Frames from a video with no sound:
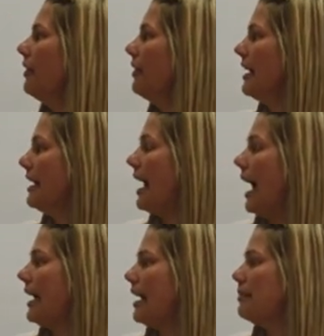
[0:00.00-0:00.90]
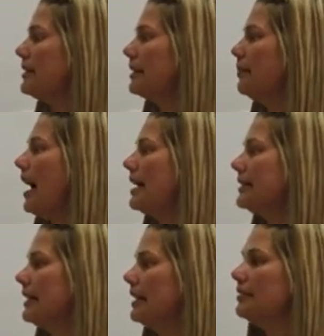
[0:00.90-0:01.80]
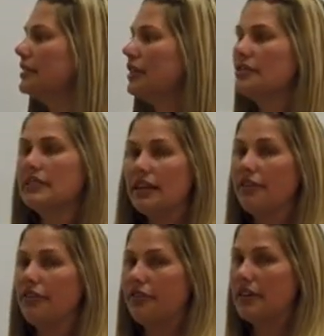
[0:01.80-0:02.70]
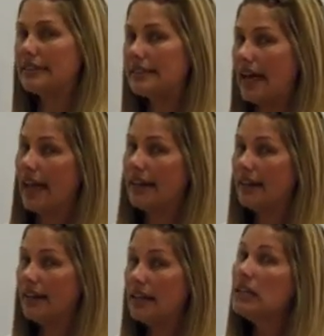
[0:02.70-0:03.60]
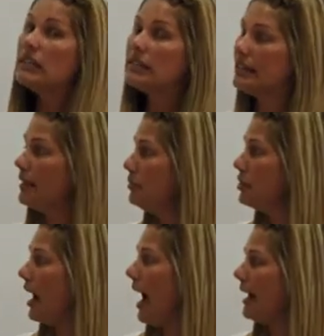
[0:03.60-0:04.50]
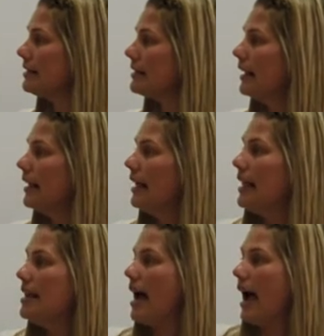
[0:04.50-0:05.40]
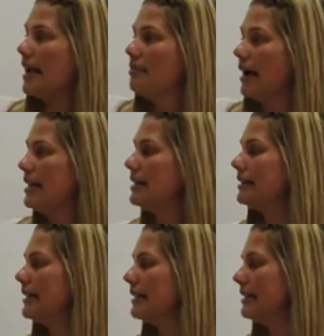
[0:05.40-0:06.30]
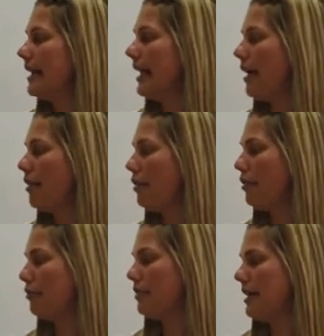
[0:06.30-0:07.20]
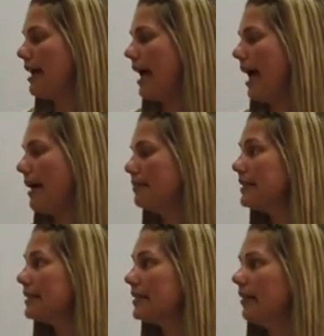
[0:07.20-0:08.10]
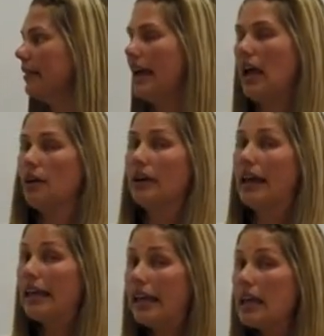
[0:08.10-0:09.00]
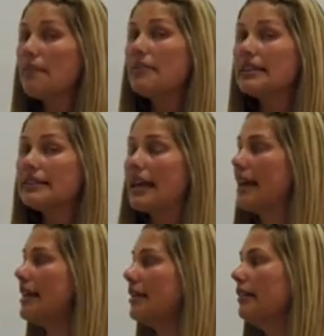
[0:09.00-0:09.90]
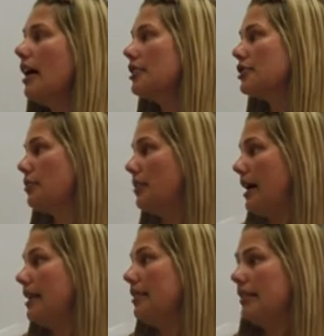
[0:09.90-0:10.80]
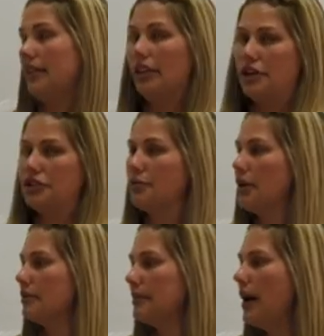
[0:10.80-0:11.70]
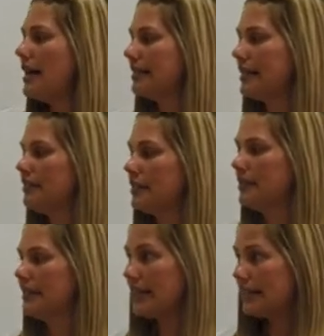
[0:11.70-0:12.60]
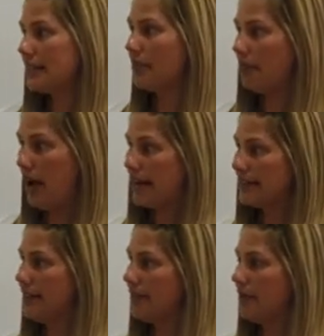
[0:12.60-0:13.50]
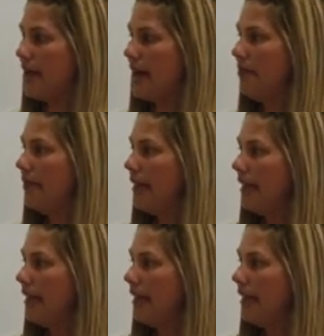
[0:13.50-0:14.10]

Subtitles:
the 9m is a positive, so different sign, subtract. 9 minus 6, I get 3 m's. And when I keep the sign of the larger one was positive, so it stays positive 3m.